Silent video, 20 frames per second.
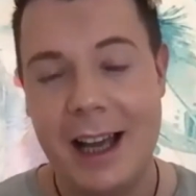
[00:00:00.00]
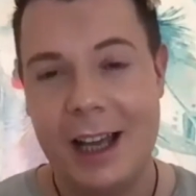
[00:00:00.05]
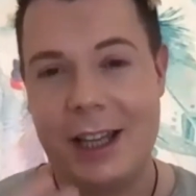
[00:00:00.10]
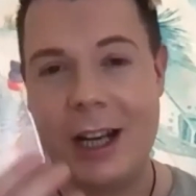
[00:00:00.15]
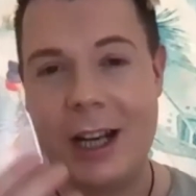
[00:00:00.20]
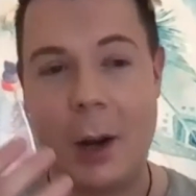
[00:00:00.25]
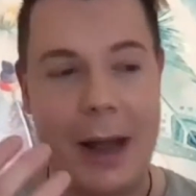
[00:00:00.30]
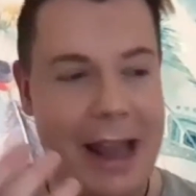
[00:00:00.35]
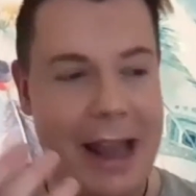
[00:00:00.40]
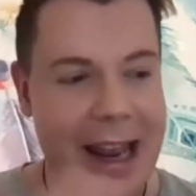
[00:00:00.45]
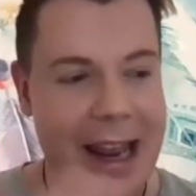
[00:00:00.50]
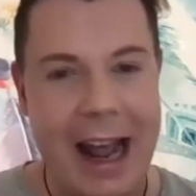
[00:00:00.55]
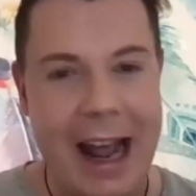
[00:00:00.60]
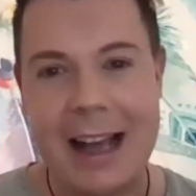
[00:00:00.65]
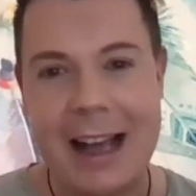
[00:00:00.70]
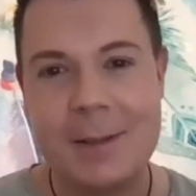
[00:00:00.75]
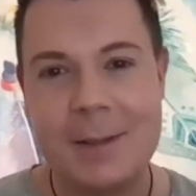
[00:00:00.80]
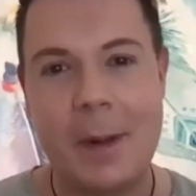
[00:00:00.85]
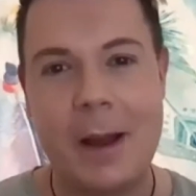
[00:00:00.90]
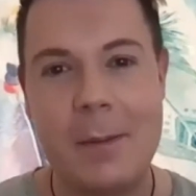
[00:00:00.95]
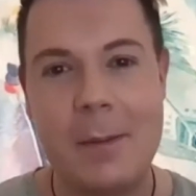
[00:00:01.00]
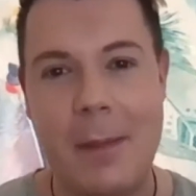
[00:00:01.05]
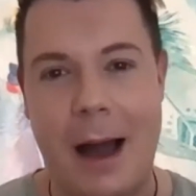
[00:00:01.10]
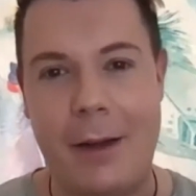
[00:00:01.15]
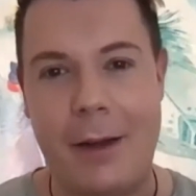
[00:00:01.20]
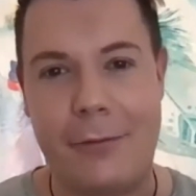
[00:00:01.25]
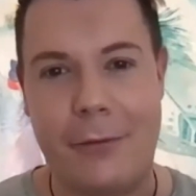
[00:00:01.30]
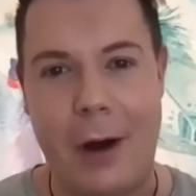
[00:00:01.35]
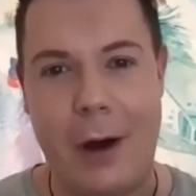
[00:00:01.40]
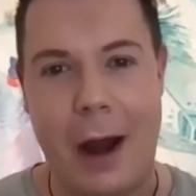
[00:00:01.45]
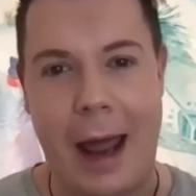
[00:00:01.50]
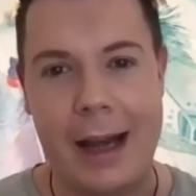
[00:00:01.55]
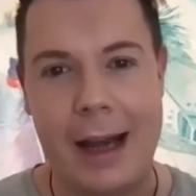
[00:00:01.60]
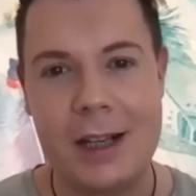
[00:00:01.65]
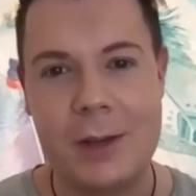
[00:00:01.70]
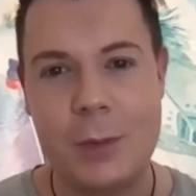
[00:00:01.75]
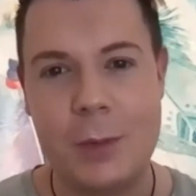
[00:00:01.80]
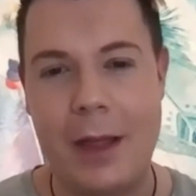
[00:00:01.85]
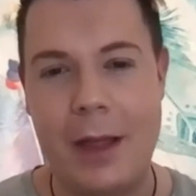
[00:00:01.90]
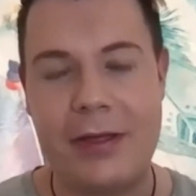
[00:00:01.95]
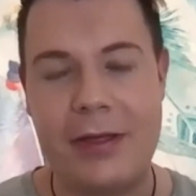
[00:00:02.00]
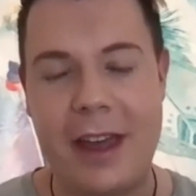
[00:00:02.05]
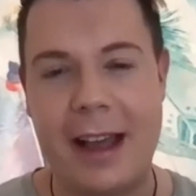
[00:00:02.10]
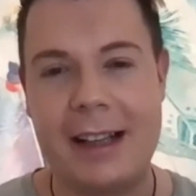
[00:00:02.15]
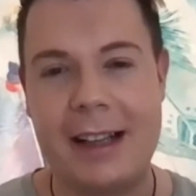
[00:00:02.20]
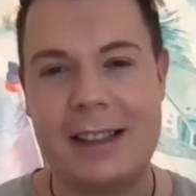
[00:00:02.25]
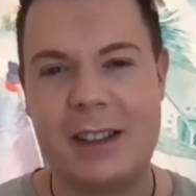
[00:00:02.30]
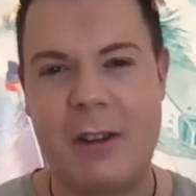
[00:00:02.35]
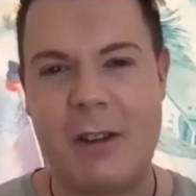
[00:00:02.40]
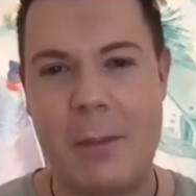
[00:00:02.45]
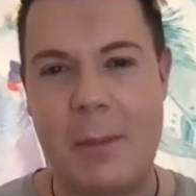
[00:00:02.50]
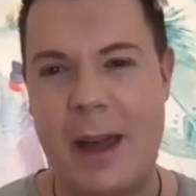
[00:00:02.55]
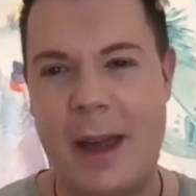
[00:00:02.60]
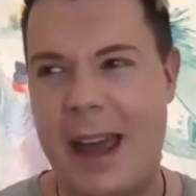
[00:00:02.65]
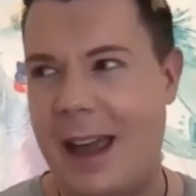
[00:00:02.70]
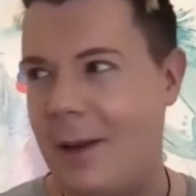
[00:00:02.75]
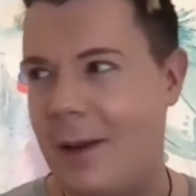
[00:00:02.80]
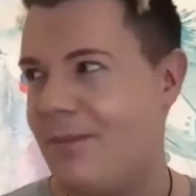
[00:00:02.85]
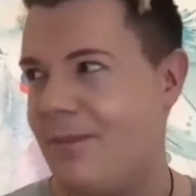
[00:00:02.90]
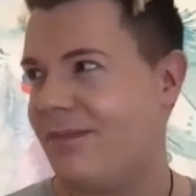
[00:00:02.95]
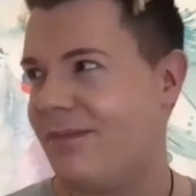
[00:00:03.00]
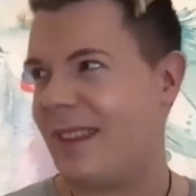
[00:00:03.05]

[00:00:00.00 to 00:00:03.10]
you know, it has been my friend when things are a bit